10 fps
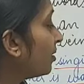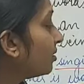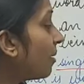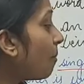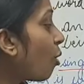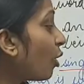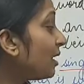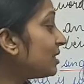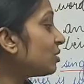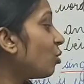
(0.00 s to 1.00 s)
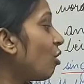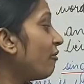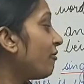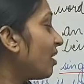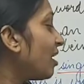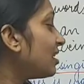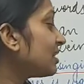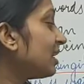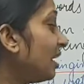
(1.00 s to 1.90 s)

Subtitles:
The boys of class